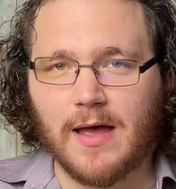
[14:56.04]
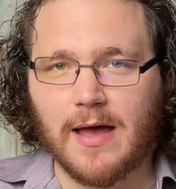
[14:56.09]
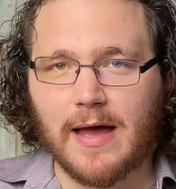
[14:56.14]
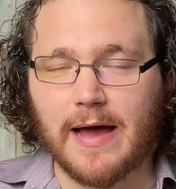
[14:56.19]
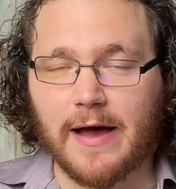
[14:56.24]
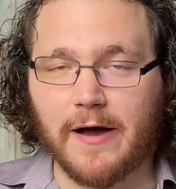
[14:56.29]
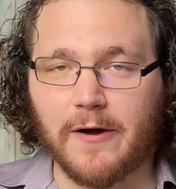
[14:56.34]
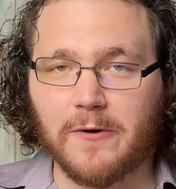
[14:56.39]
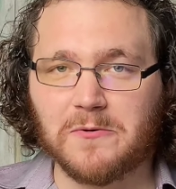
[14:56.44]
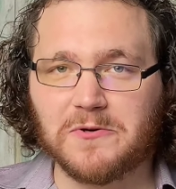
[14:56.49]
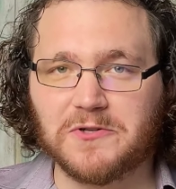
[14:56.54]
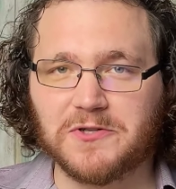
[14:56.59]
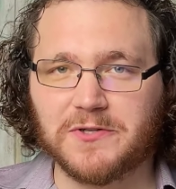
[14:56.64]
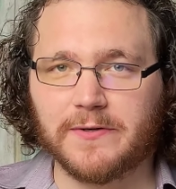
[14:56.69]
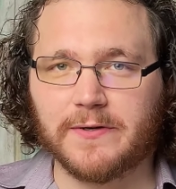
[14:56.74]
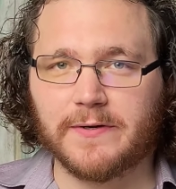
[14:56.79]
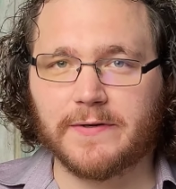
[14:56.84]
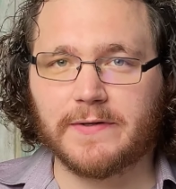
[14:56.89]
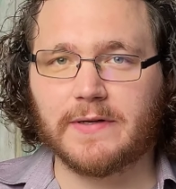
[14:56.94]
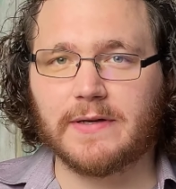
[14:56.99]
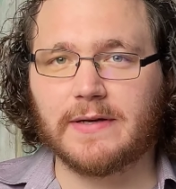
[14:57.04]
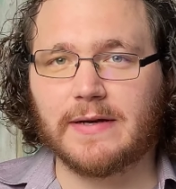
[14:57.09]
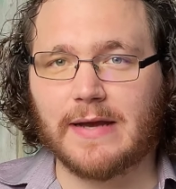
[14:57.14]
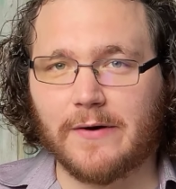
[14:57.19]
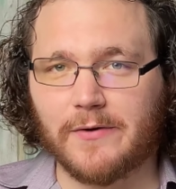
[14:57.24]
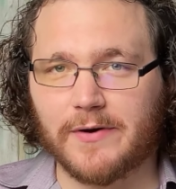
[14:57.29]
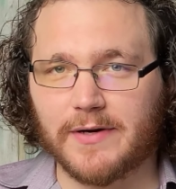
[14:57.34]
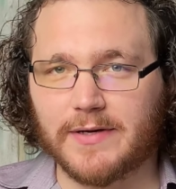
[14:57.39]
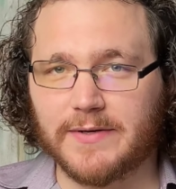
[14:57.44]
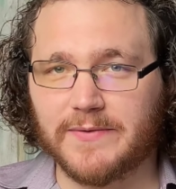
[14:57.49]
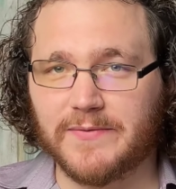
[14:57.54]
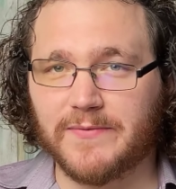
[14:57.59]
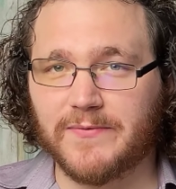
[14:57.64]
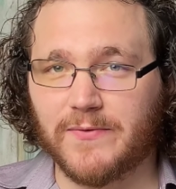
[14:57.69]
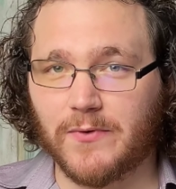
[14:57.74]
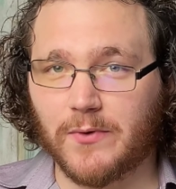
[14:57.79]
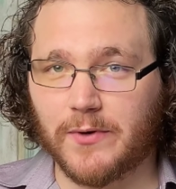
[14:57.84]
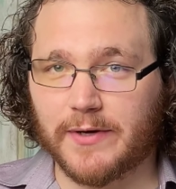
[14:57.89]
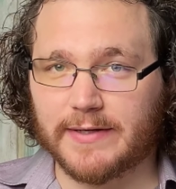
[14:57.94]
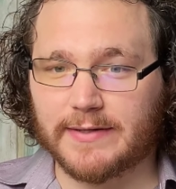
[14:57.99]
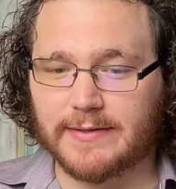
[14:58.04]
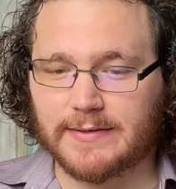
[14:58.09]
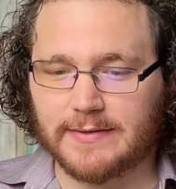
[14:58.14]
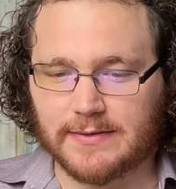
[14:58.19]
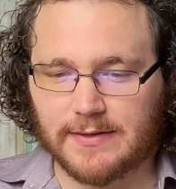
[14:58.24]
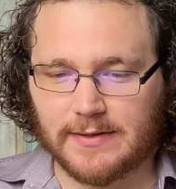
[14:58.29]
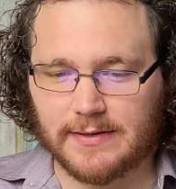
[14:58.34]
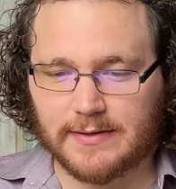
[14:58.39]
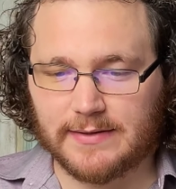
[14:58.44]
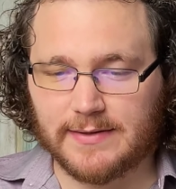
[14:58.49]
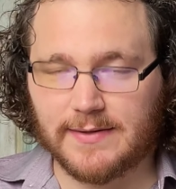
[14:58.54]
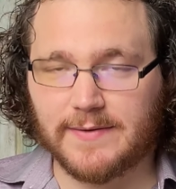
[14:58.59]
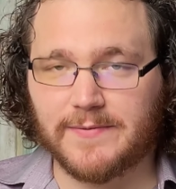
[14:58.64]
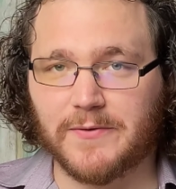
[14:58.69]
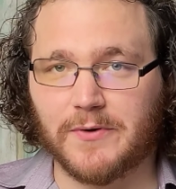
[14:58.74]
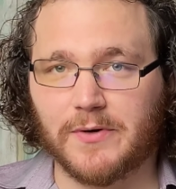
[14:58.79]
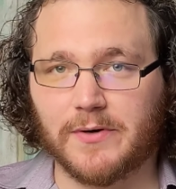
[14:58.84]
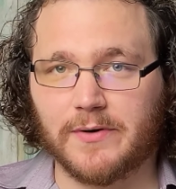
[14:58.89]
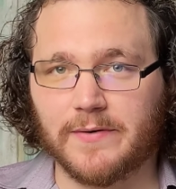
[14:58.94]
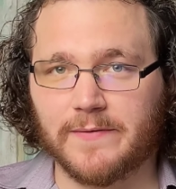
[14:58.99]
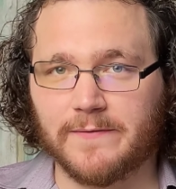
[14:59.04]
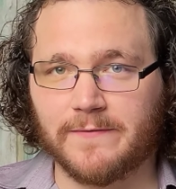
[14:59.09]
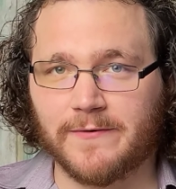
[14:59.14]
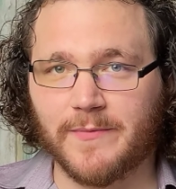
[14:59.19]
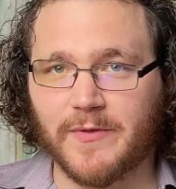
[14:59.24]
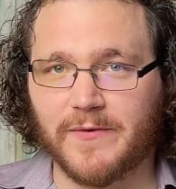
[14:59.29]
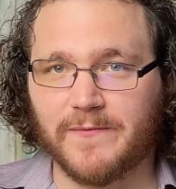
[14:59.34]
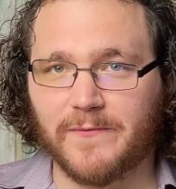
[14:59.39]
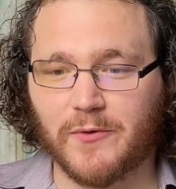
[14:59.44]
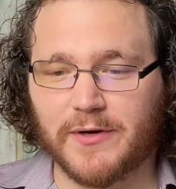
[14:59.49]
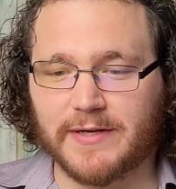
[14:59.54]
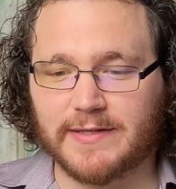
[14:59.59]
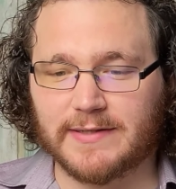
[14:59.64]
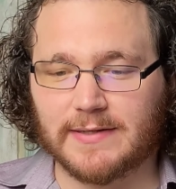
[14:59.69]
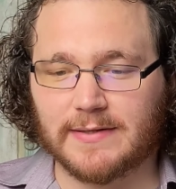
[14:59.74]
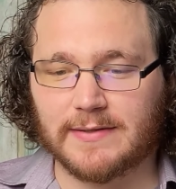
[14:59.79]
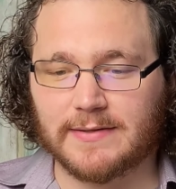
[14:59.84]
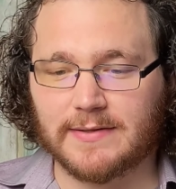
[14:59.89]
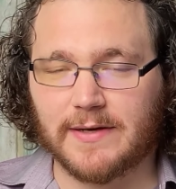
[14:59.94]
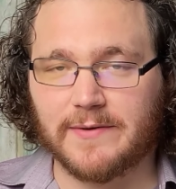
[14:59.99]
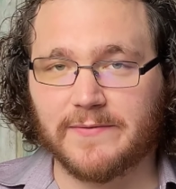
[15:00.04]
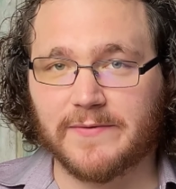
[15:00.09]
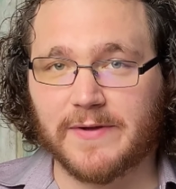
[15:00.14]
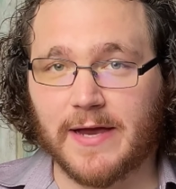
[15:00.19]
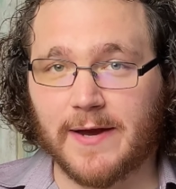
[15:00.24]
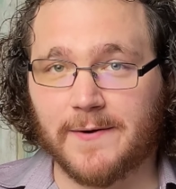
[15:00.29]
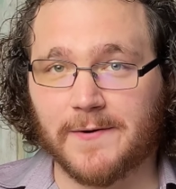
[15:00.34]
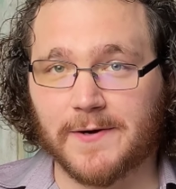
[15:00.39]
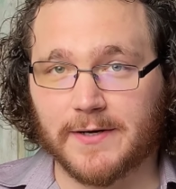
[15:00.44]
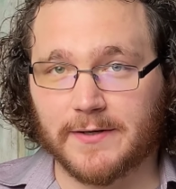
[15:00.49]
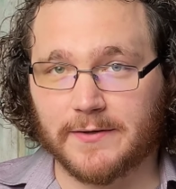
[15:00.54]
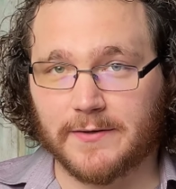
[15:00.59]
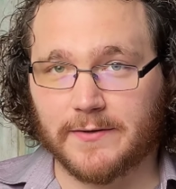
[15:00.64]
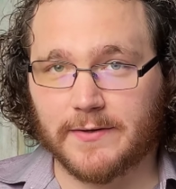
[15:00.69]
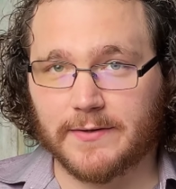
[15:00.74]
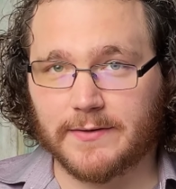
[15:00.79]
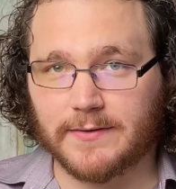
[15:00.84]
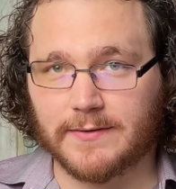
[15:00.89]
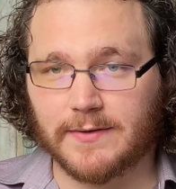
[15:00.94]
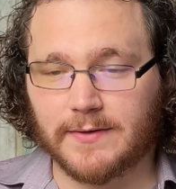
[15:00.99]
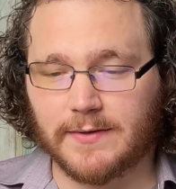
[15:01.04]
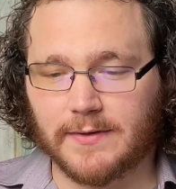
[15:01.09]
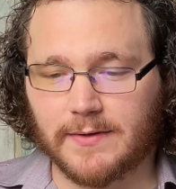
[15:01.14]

How should narrative voice differ from the voices of characters?